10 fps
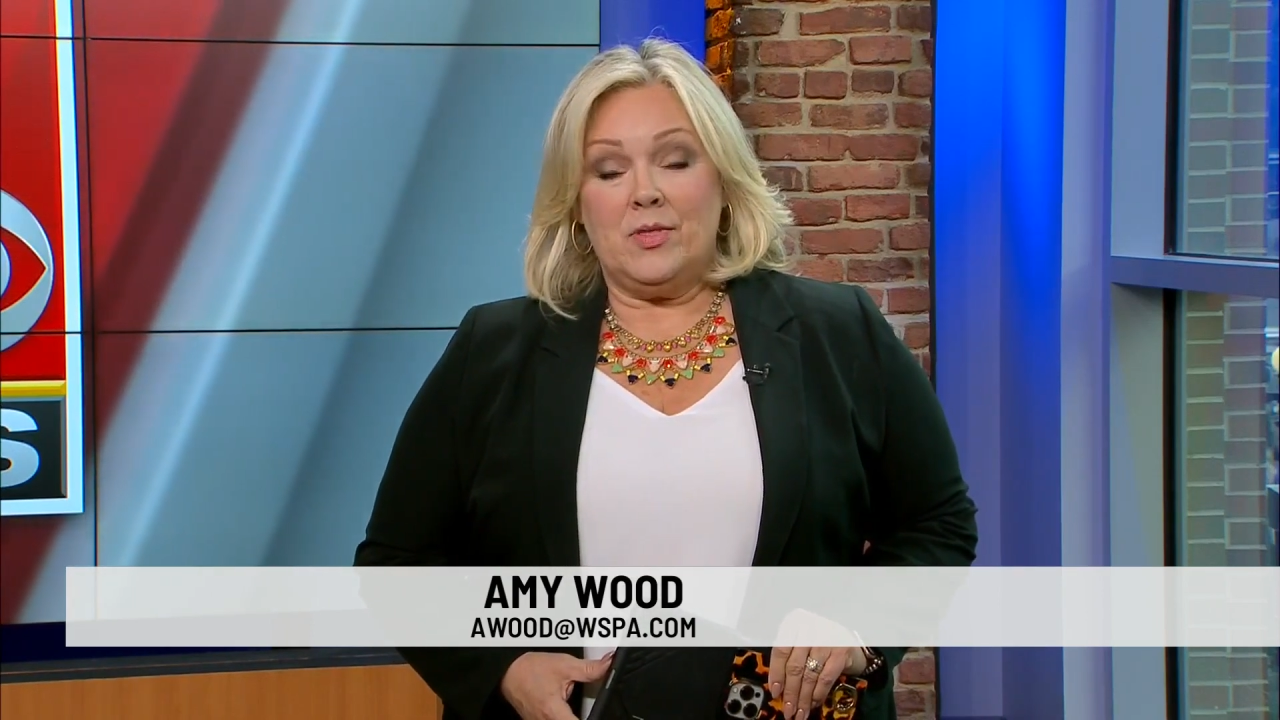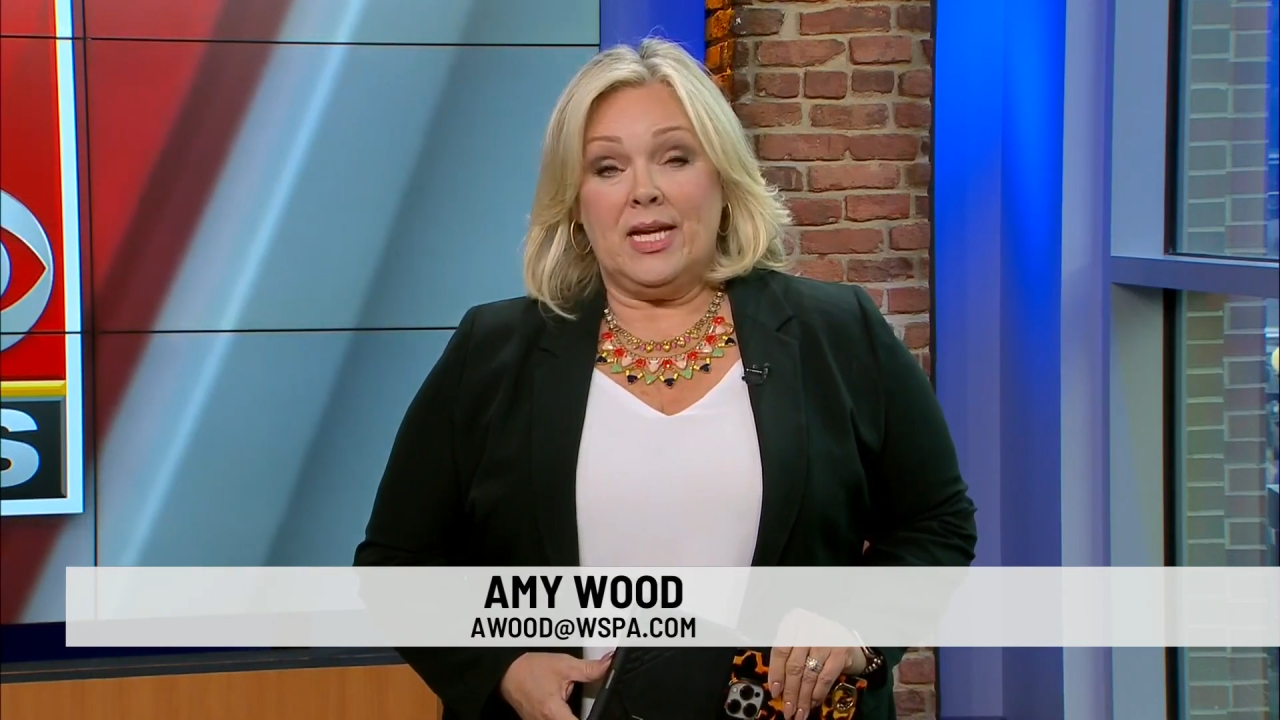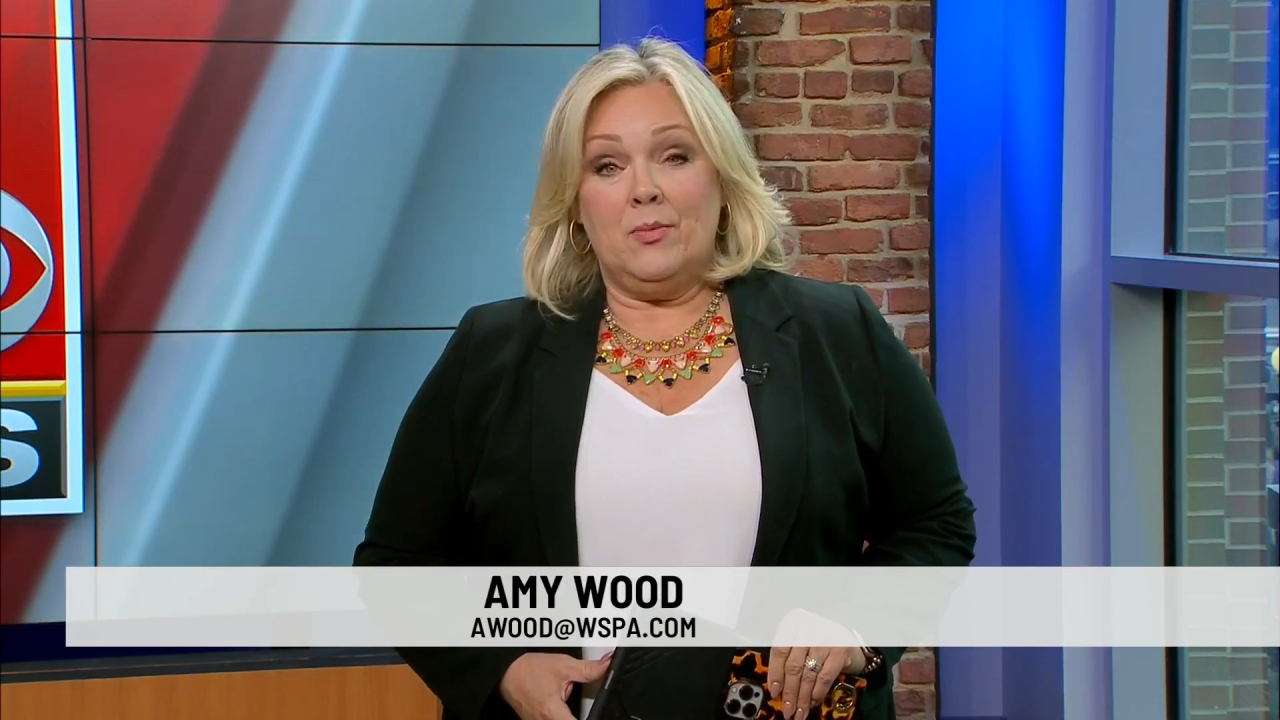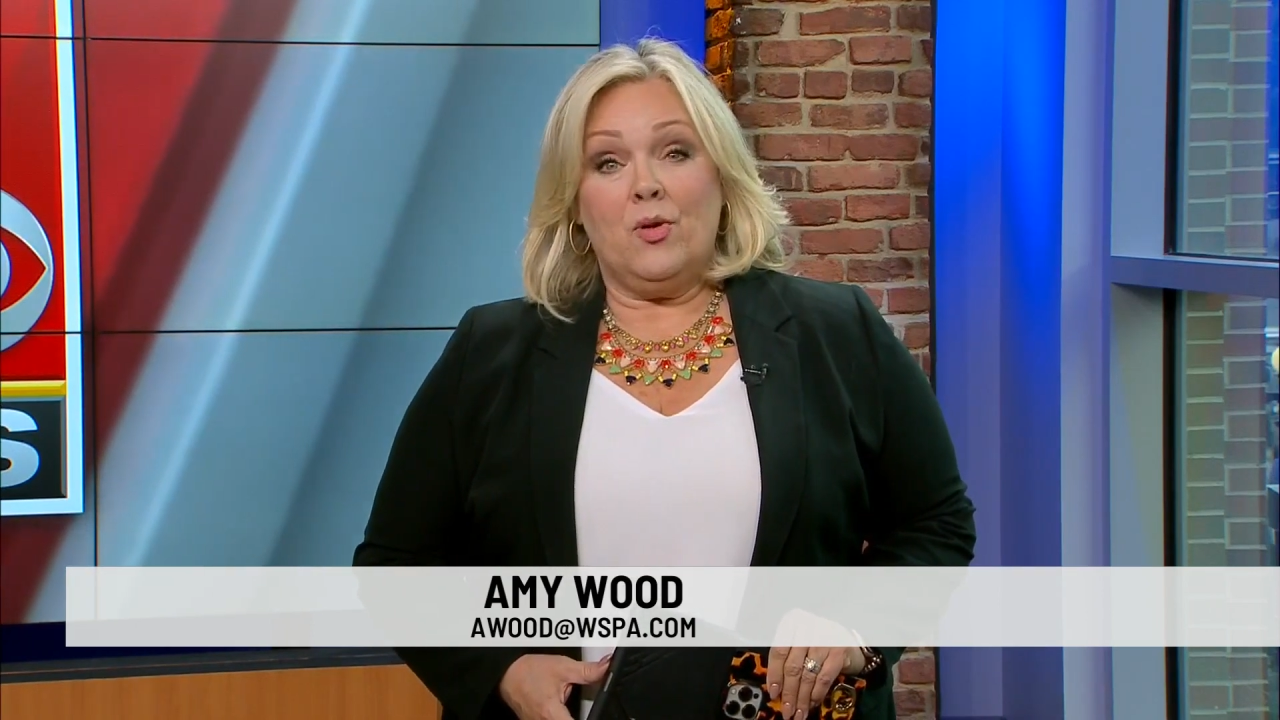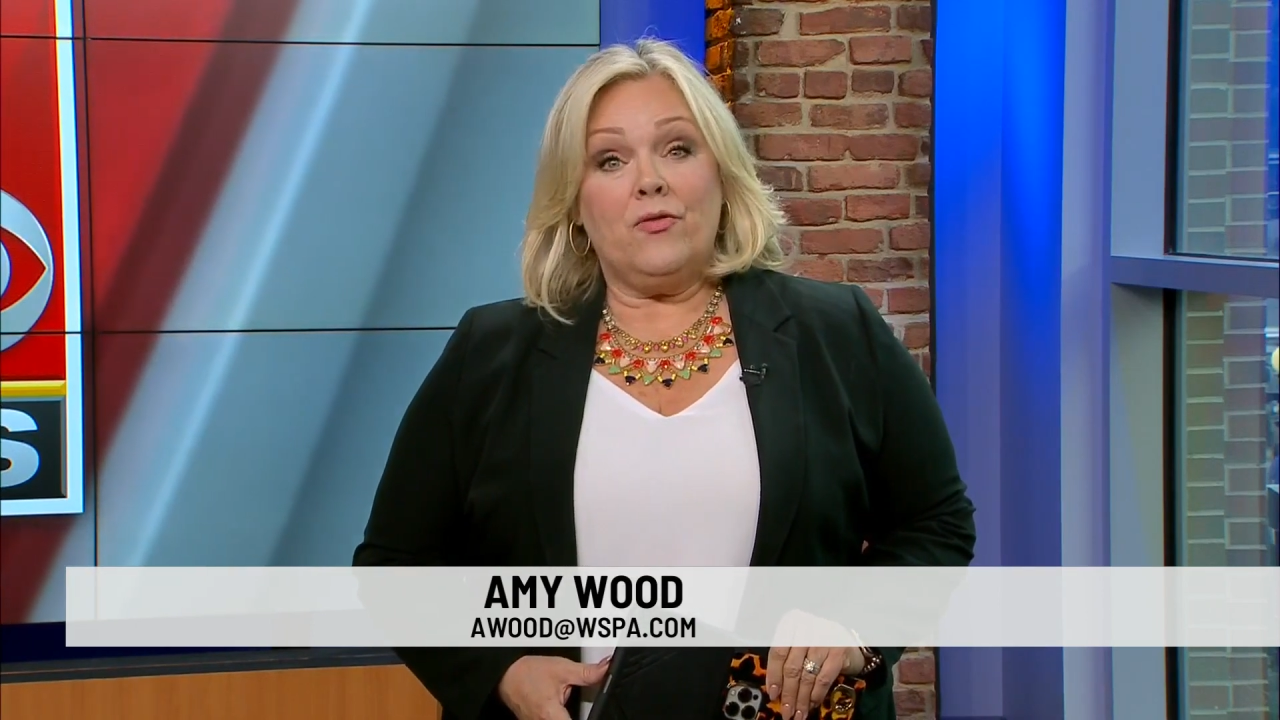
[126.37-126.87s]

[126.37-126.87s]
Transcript: to get more